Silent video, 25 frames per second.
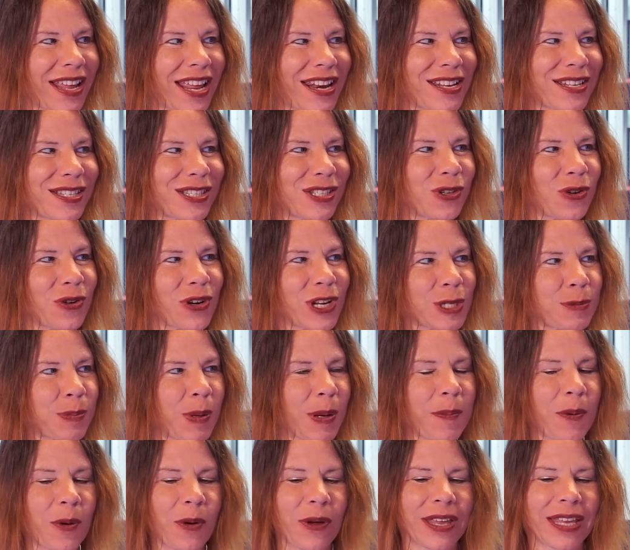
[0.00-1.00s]
And as soon as
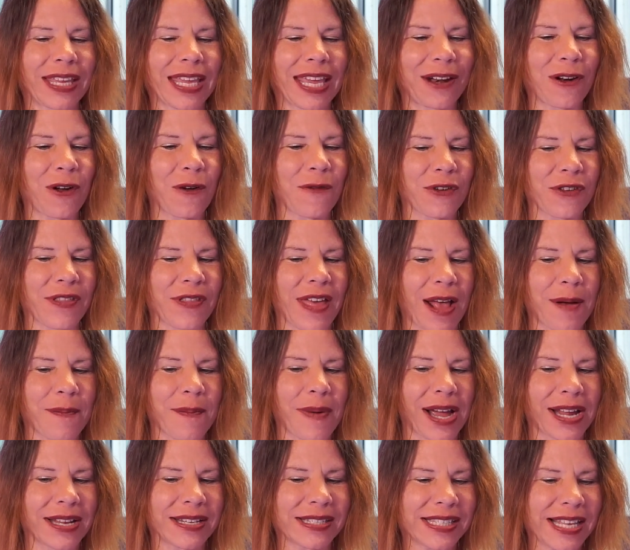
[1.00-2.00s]
people can get over that
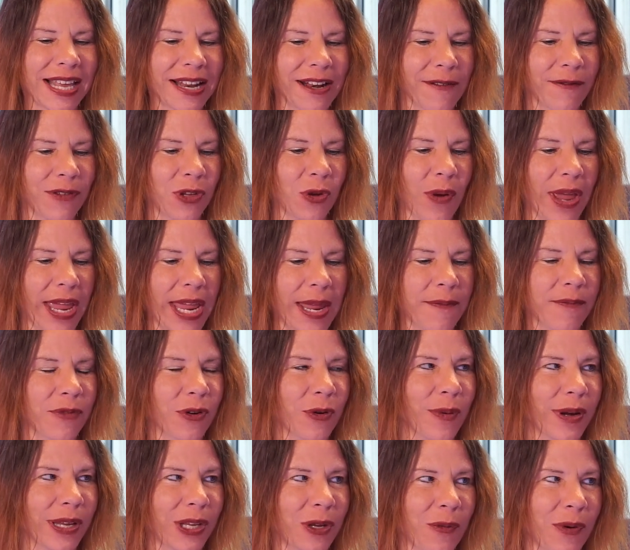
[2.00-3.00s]
mindset of you aim yes. for
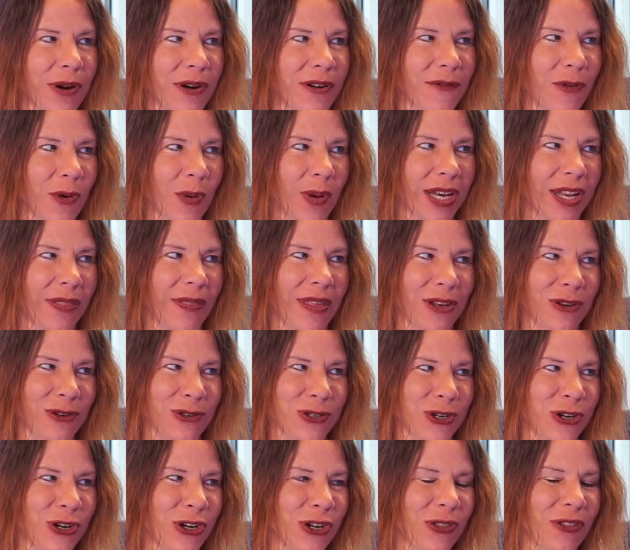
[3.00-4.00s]
what you want to avoid yes. and then you
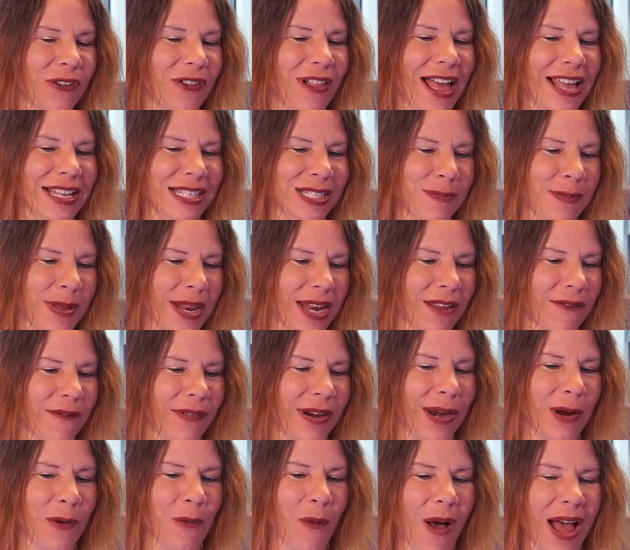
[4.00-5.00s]
turn at the last minute
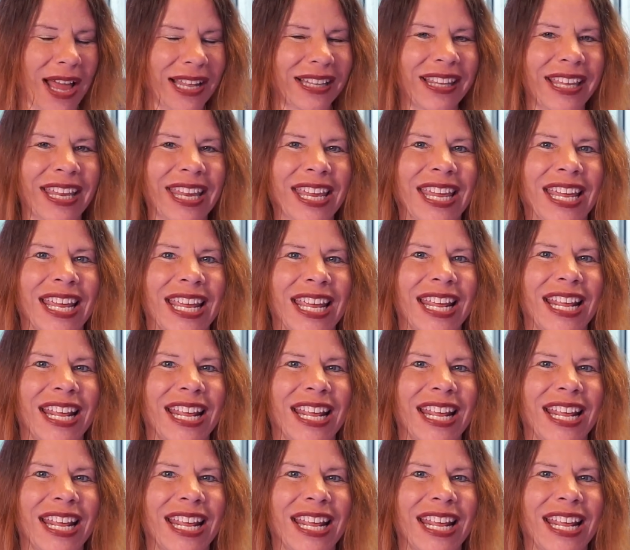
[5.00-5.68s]
very widely,